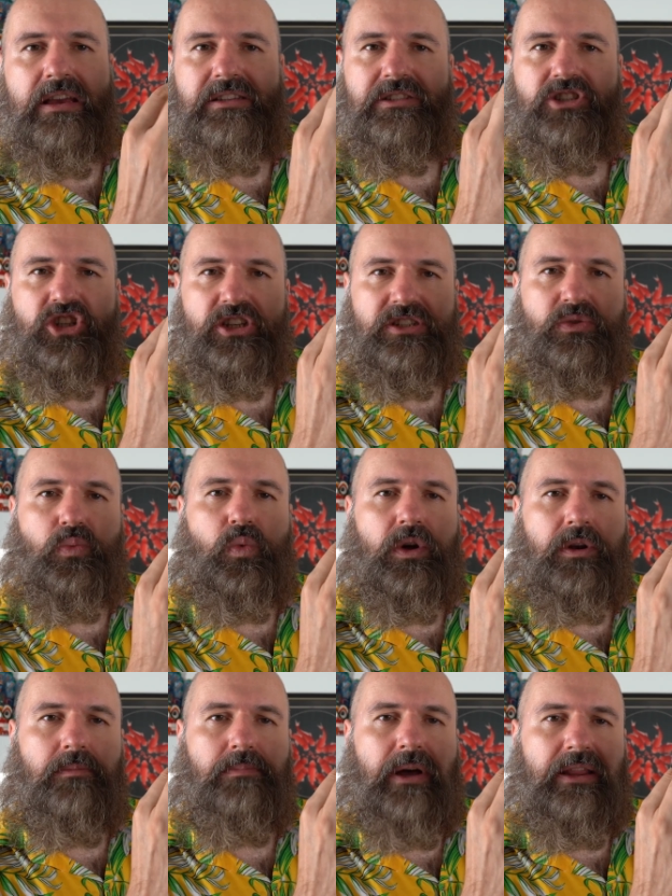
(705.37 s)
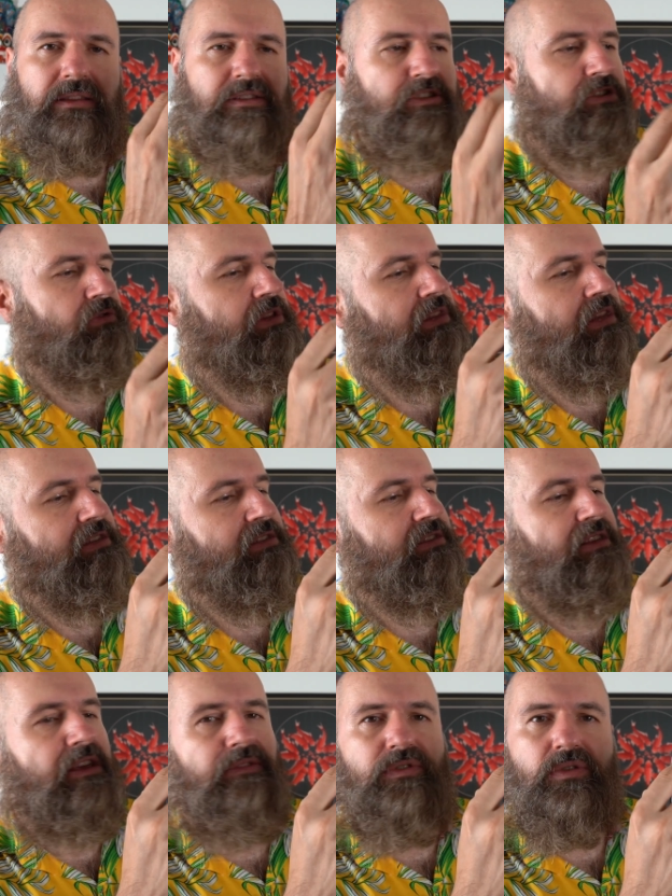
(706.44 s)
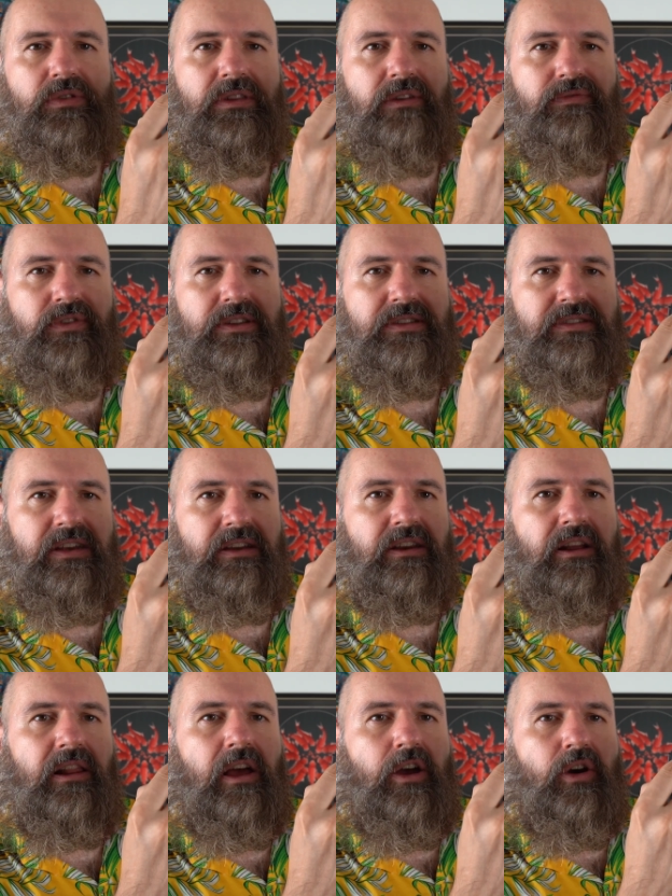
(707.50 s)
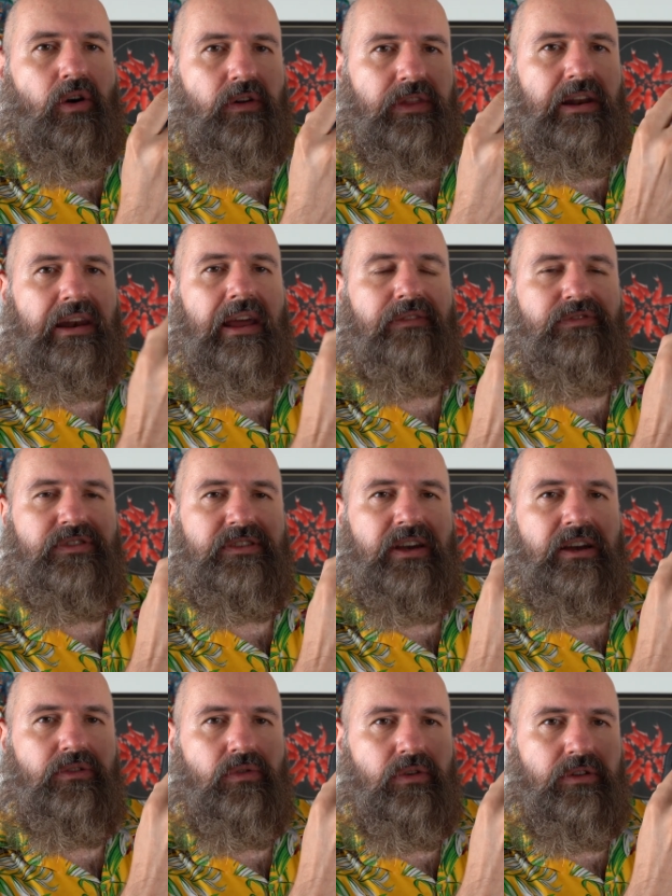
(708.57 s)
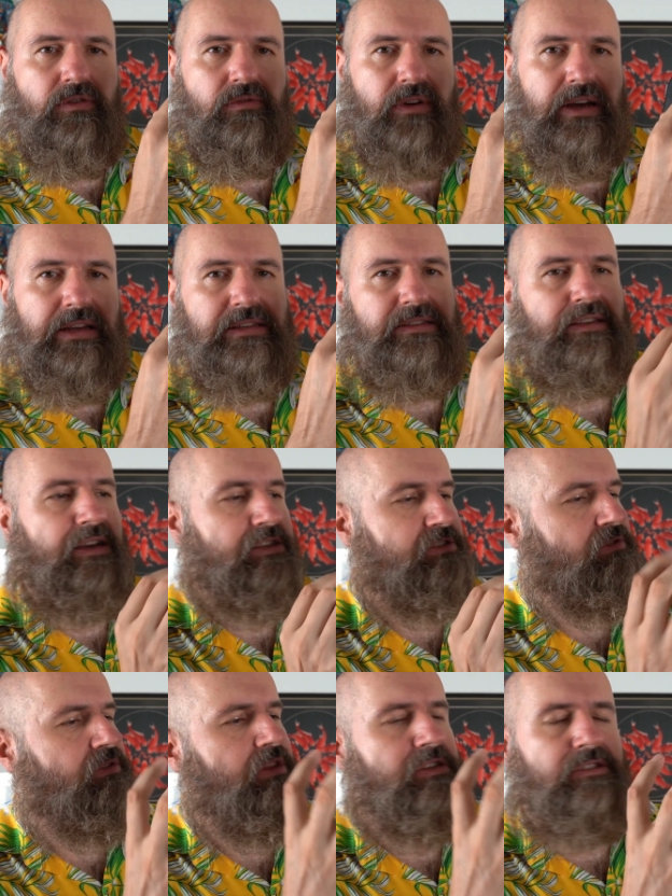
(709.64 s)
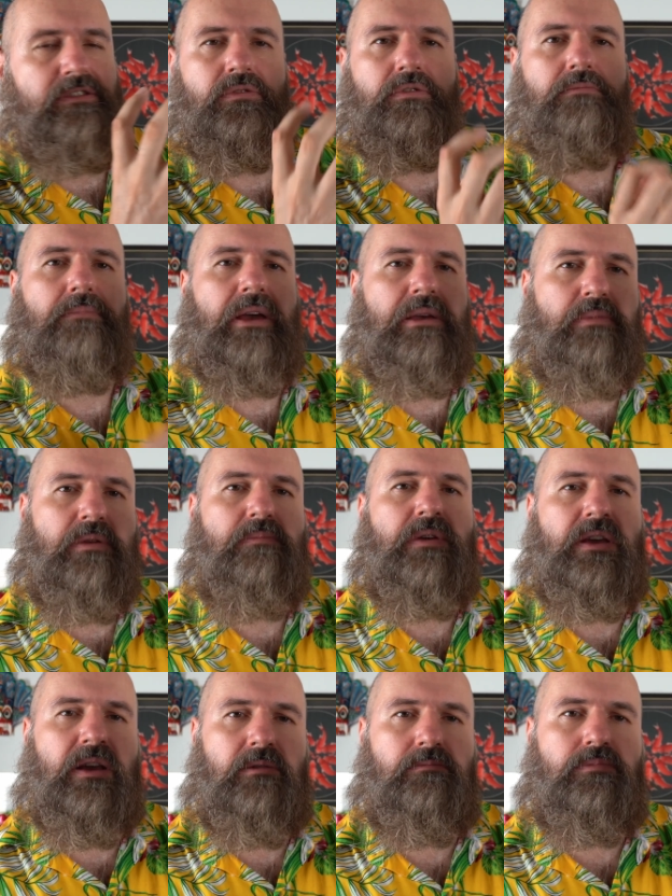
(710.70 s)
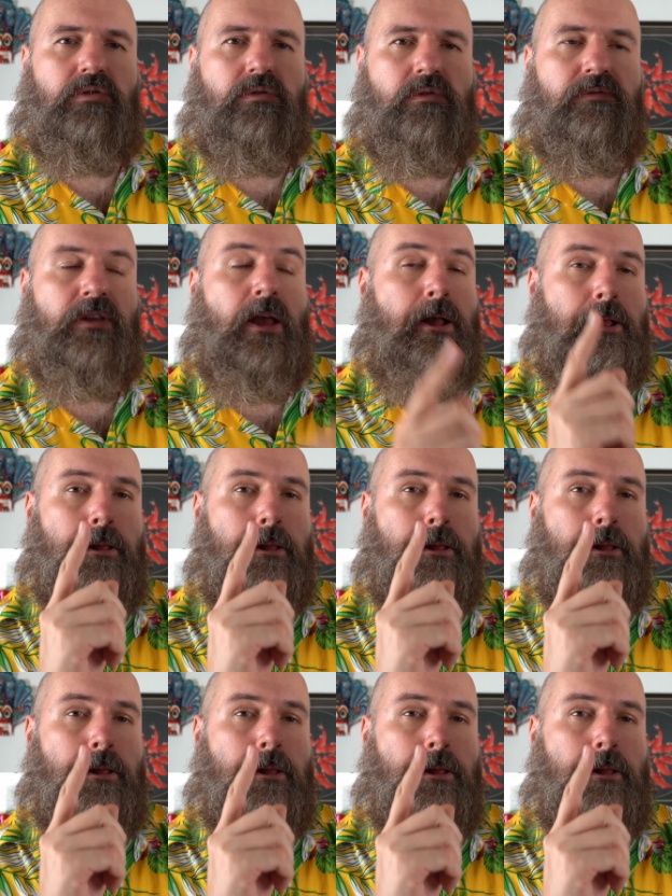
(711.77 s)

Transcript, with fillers: is just one button, so it doesn't give you a different signal on the left side or the right side. So this could maybe be improved.